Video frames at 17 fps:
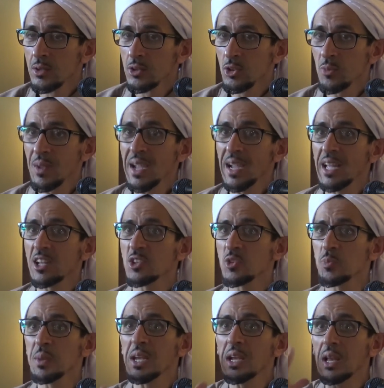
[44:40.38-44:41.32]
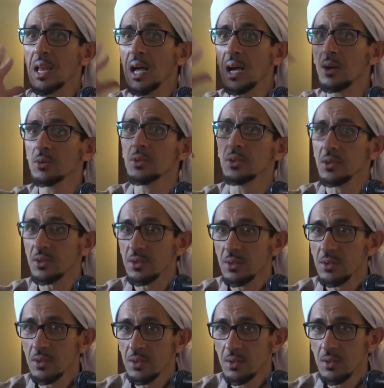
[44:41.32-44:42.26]
to make it speak louder,
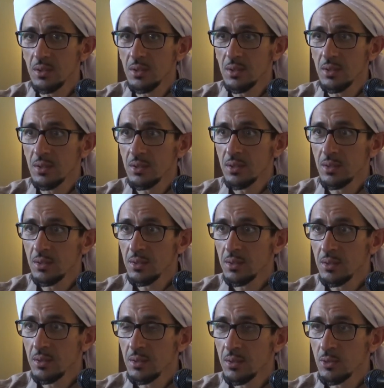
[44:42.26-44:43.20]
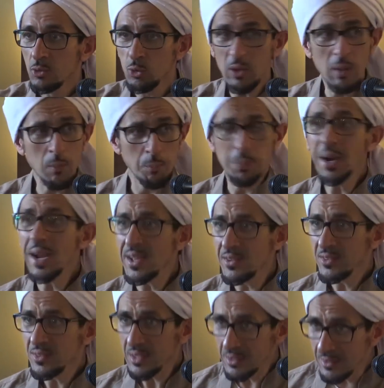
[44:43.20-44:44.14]
to
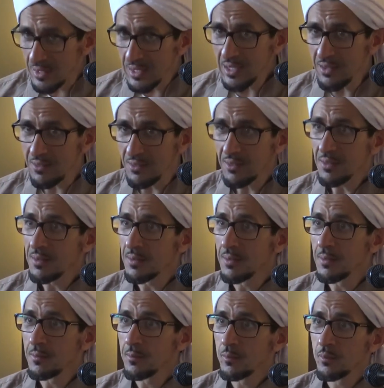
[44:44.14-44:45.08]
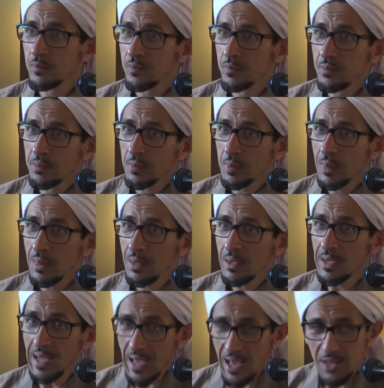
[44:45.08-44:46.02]
impress indeed.
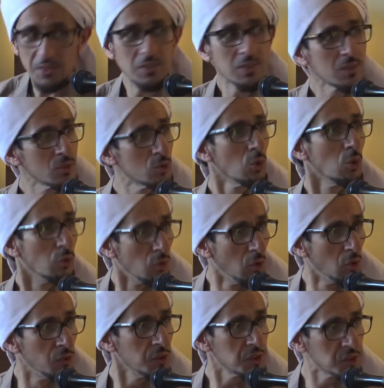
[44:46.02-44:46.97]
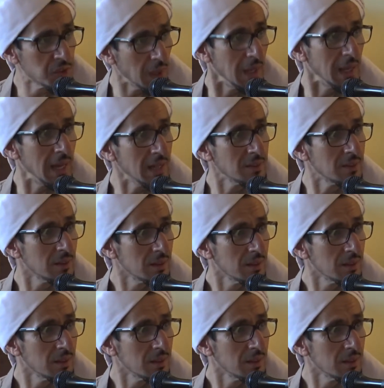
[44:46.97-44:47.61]
Yes, sufuf al-salat